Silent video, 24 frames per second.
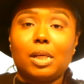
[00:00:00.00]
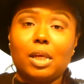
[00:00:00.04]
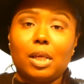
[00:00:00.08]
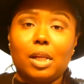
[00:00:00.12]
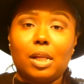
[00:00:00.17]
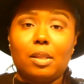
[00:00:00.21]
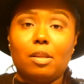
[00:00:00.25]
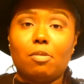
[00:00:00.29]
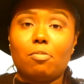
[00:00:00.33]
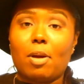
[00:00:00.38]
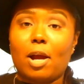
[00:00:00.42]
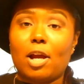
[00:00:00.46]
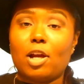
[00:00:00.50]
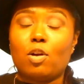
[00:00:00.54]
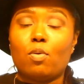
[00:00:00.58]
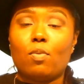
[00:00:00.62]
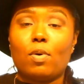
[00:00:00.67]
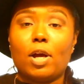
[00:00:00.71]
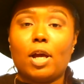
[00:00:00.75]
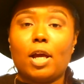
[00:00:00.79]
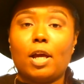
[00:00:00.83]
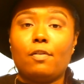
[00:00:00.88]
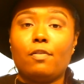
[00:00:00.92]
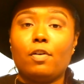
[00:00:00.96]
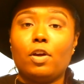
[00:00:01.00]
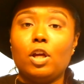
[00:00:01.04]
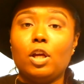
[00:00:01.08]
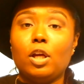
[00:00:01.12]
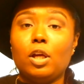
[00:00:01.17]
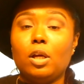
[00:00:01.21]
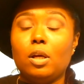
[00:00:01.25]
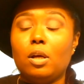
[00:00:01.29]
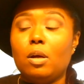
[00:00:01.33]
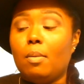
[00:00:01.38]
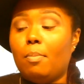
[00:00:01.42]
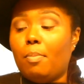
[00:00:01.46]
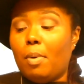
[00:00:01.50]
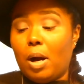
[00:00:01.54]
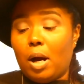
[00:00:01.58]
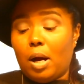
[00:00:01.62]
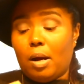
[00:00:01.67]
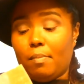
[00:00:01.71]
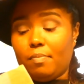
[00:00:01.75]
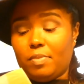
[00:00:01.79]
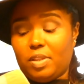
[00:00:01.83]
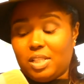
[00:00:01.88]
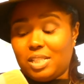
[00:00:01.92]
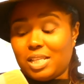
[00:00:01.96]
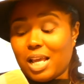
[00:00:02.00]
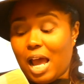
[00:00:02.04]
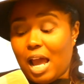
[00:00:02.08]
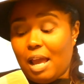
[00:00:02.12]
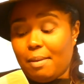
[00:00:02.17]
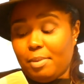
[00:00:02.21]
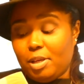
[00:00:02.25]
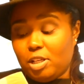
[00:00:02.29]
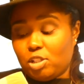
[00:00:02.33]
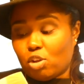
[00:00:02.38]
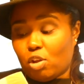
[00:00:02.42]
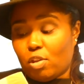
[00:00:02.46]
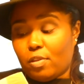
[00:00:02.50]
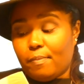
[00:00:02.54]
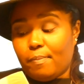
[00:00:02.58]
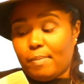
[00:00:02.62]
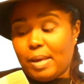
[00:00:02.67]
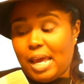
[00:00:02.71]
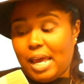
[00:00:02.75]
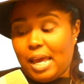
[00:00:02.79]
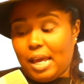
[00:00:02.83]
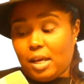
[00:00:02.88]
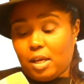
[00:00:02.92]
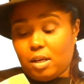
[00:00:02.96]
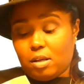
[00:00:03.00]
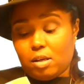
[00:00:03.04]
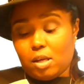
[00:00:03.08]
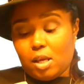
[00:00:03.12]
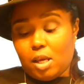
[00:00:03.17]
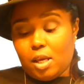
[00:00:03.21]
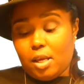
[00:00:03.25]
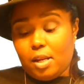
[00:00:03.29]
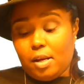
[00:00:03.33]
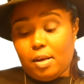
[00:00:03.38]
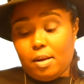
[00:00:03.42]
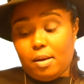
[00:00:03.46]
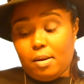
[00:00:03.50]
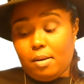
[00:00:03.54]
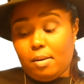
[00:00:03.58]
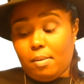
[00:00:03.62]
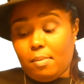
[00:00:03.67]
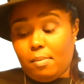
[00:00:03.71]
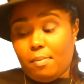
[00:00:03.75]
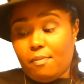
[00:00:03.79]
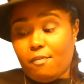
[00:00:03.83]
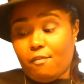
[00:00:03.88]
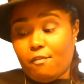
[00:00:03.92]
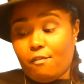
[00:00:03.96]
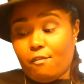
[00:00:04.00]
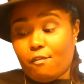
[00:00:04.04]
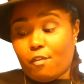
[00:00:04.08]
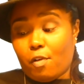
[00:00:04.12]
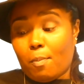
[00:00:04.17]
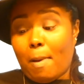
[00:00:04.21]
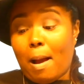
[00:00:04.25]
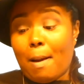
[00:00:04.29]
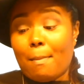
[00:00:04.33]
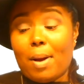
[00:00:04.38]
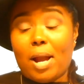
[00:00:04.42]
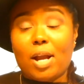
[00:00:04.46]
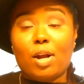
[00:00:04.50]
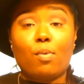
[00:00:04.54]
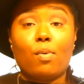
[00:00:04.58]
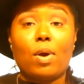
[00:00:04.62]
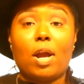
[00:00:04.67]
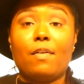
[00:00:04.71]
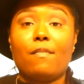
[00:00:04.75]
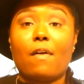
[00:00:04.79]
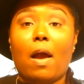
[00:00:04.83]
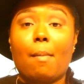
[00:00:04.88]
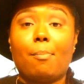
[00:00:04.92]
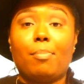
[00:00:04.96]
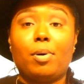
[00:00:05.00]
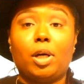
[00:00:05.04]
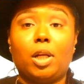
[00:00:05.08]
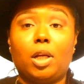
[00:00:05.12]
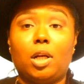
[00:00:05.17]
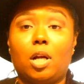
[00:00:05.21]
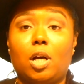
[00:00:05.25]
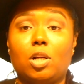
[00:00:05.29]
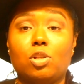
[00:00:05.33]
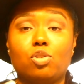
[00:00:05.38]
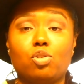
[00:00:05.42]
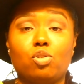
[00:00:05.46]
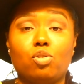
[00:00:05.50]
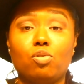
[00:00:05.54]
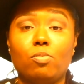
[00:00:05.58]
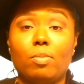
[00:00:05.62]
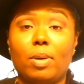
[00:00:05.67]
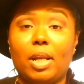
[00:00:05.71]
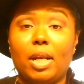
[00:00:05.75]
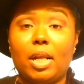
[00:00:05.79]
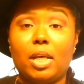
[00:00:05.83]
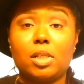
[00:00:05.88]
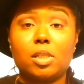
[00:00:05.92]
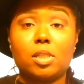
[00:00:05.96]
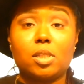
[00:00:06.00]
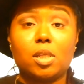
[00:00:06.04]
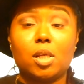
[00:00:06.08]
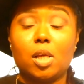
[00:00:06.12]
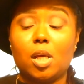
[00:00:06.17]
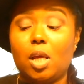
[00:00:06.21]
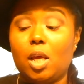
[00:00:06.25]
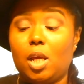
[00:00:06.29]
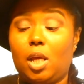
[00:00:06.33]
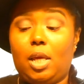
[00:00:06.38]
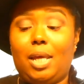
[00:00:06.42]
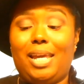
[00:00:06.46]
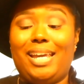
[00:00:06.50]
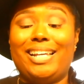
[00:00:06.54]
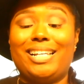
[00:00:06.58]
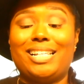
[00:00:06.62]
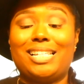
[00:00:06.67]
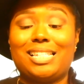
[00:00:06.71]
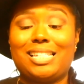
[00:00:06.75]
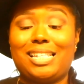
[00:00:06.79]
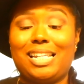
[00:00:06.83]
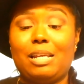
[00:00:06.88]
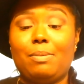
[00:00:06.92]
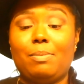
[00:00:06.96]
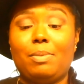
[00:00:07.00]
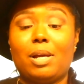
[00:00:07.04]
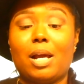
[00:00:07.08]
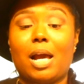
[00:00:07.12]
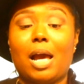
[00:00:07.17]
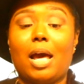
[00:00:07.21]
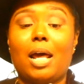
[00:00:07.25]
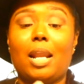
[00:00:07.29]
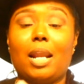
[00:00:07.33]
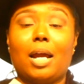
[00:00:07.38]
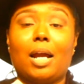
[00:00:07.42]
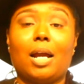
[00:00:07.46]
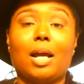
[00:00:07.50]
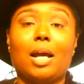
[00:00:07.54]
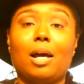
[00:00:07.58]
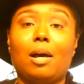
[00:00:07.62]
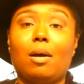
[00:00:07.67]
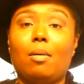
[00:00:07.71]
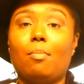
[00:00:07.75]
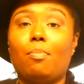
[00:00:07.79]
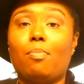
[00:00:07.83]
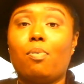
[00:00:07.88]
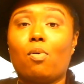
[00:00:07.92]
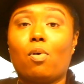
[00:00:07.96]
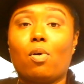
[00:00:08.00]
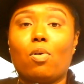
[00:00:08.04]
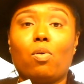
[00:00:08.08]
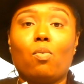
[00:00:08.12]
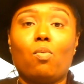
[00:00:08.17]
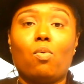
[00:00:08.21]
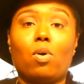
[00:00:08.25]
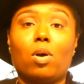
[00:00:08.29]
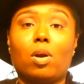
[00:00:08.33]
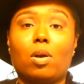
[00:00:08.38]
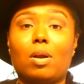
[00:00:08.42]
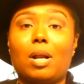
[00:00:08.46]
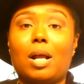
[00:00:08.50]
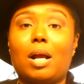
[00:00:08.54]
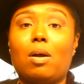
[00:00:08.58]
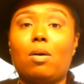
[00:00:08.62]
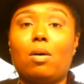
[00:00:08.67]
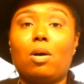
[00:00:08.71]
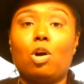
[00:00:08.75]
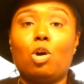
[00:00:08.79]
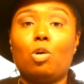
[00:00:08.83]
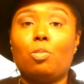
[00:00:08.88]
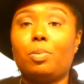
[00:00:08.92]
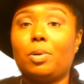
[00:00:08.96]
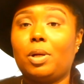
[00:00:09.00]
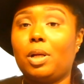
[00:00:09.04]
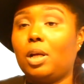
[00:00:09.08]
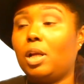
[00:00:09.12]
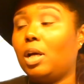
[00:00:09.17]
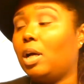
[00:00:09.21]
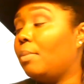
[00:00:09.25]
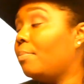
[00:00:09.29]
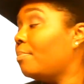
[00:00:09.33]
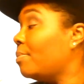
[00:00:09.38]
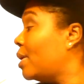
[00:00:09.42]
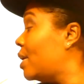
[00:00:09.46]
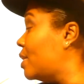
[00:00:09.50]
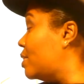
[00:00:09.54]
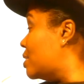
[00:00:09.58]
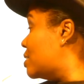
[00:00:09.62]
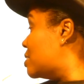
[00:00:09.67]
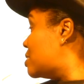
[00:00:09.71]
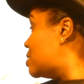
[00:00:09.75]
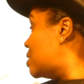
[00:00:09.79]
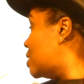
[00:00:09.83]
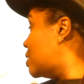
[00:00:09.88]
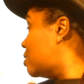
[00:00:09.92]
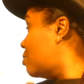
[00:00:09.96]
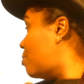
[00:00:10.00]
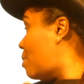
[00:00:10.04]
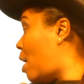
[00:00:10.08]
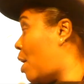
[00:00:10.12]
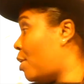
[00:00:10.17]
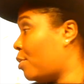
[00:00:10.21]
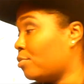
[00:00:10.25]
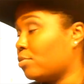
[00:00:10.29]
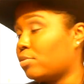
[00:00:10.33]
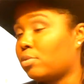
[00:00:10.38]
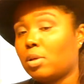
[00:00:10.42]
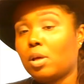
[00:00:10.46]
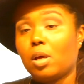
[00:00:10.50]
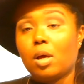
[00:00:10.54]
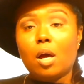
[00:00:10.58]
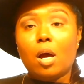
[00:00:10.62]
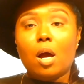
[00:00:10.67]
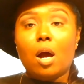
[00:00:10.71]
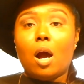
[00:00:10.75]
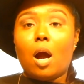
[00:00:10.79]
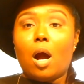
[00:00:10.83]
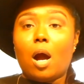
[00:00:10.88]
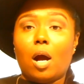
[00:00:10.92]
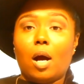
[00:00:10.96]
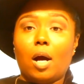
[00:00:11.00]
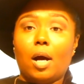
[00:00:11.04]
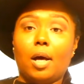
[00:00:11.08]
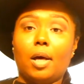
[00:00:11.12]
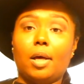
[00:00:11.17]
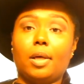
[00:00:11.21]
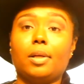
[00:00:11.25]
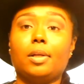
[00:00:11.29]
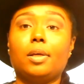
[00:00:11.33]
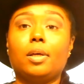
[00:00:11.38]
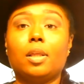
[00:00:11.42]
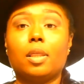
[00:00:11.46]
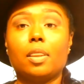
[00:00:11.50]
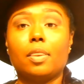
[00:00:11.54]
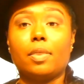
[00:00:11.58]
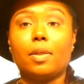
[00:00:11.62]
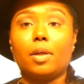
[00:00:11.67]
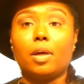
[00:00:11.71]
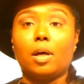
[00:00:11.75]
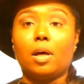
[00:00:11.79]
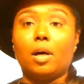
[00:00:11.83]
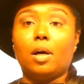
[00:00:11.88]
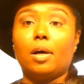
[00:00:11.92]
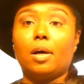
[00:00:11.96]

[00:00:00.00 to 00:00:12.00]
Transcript: it in the microwave. The timing's on the back, and for my microwave I put it on 2 minutes. It's steaming hot. I come, pour the water out, open it up, and then stick the bottles on the